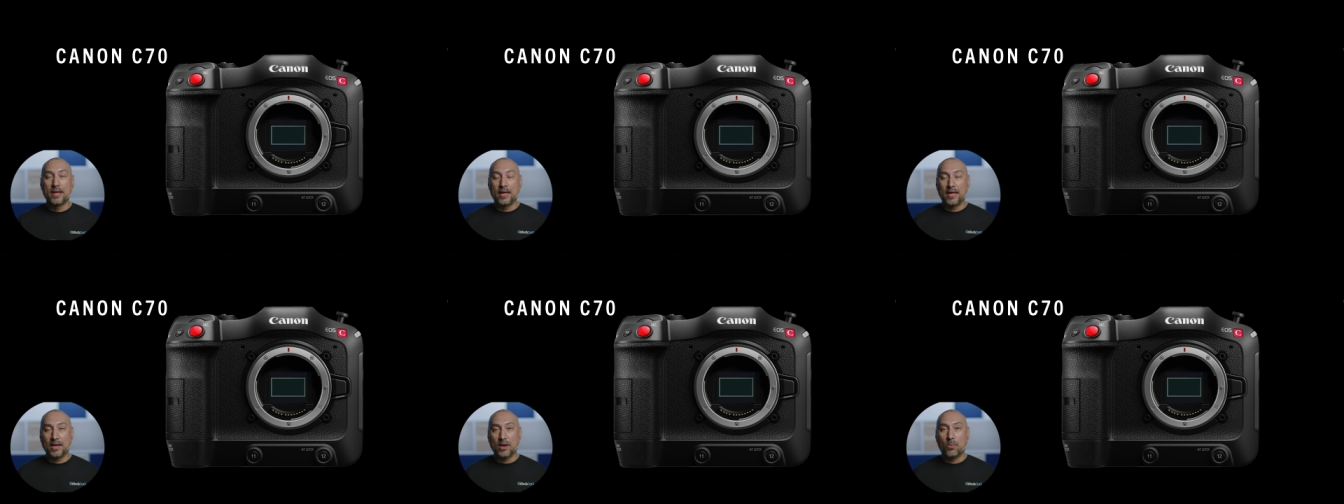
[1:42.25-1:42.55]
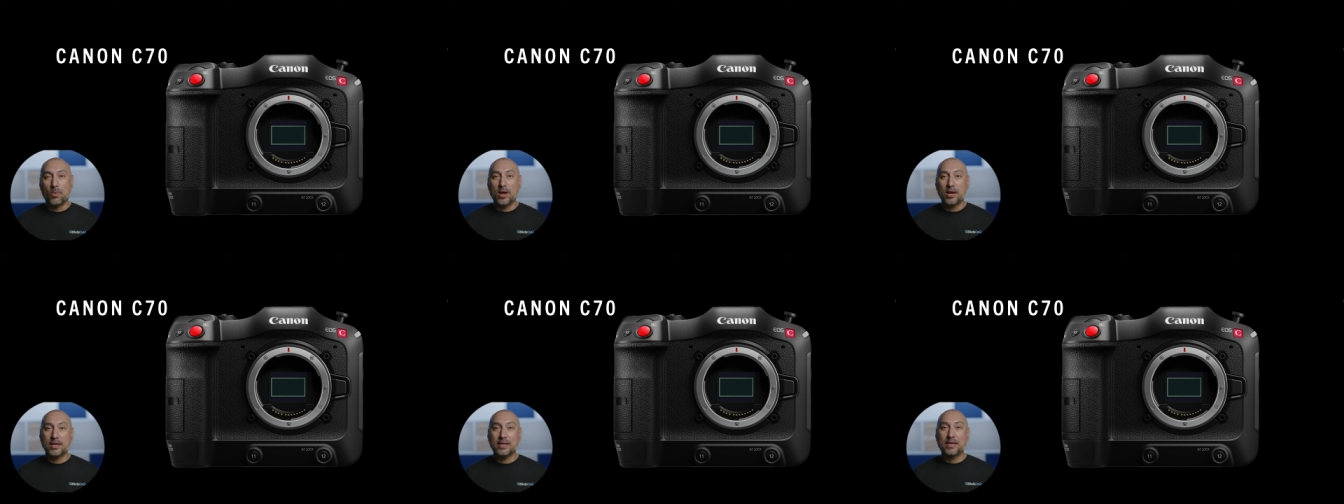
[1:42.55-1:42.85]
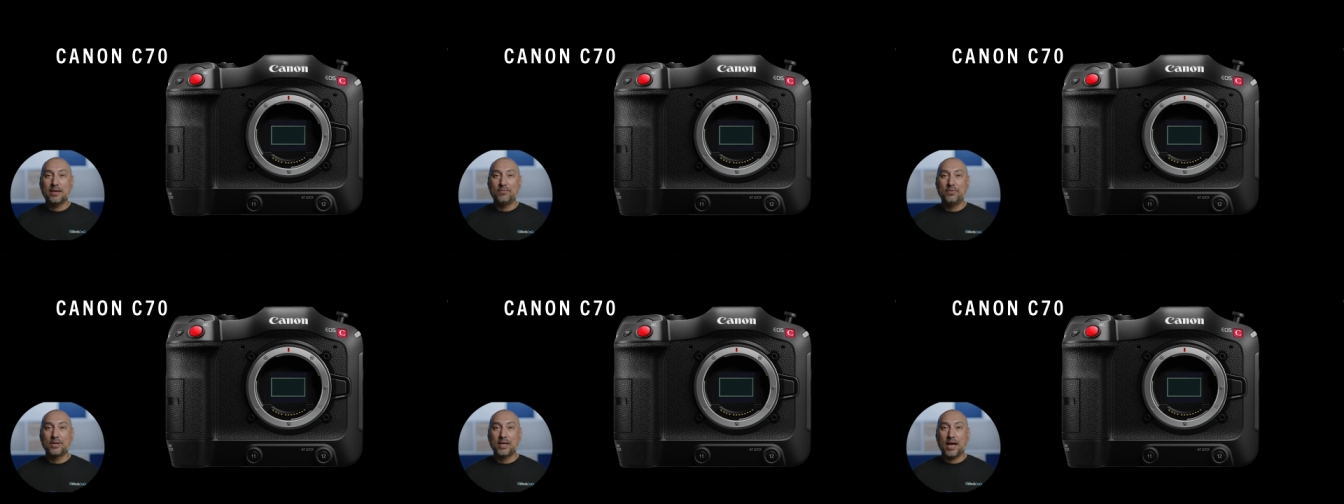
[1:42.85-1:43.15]
And I want to
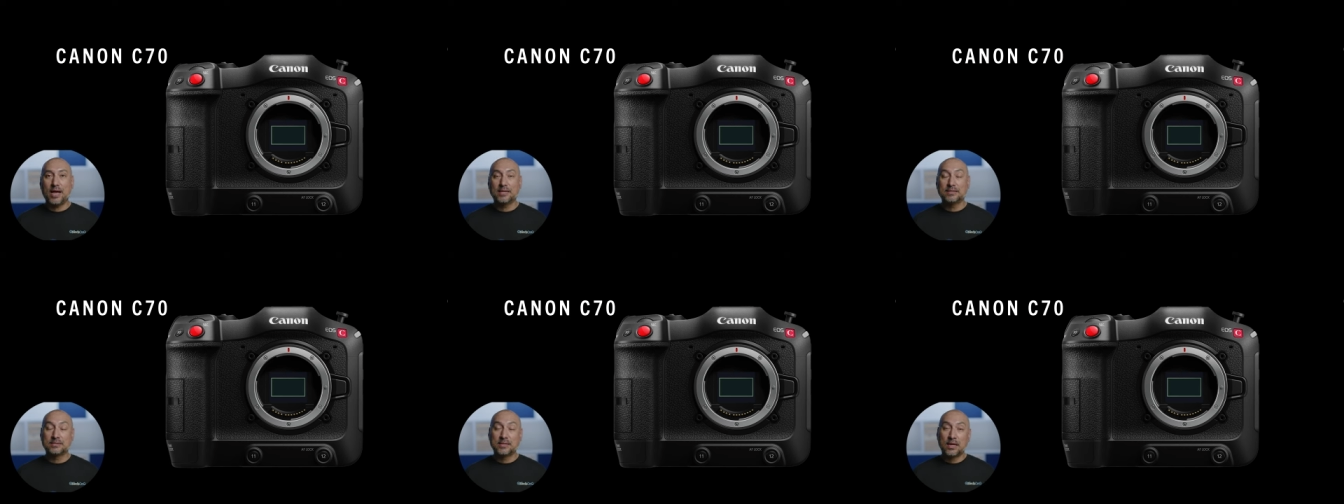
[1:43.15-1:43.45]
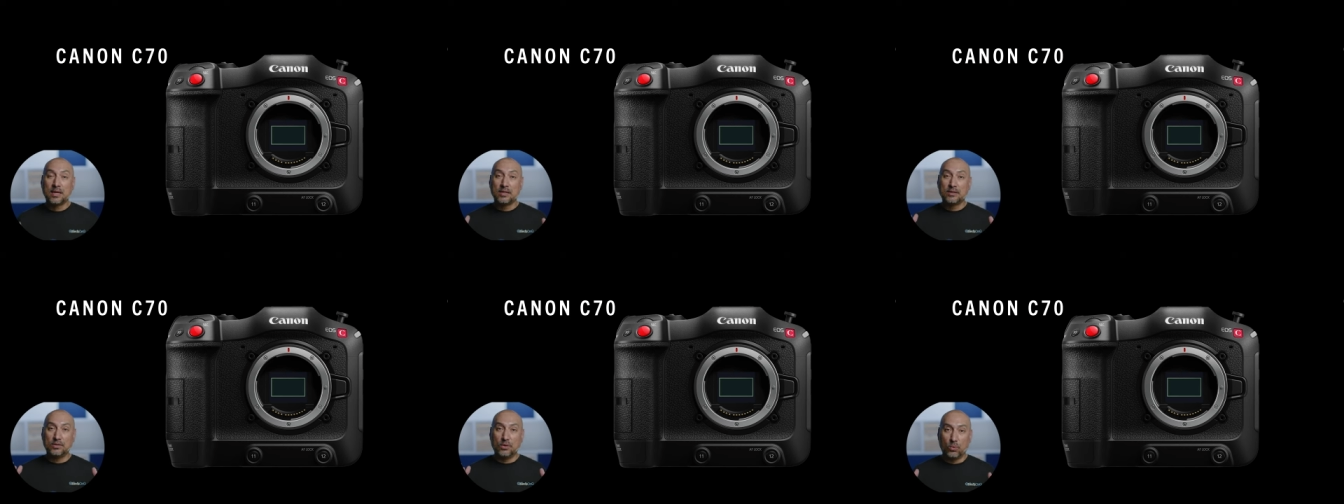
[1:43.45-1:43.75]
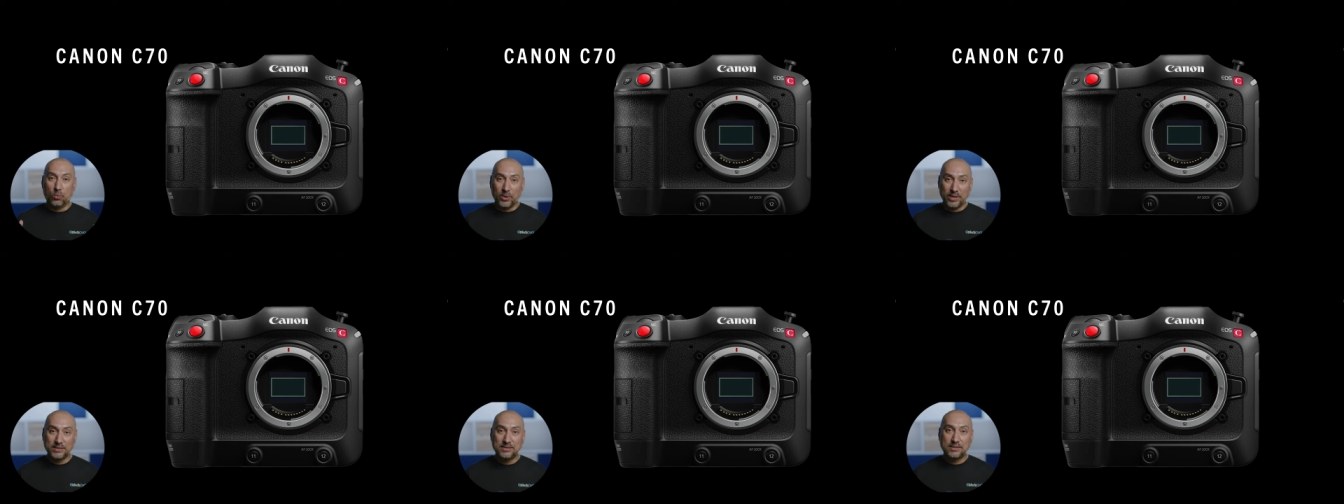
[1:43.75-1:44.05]
give you guys the
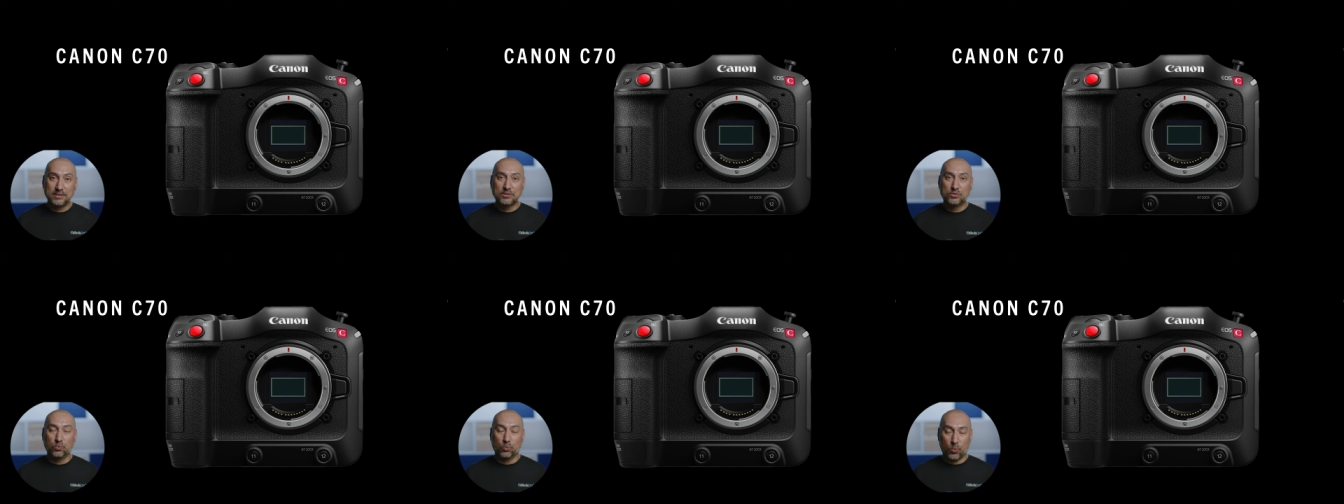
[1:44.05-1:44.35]
reasons